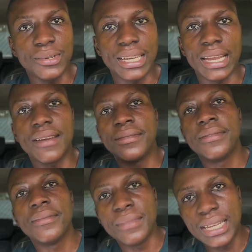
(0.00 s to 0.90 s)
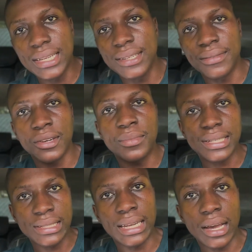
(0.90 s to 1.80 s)
You can have many
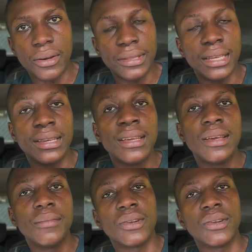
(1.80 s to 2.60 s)
developers that are out there, but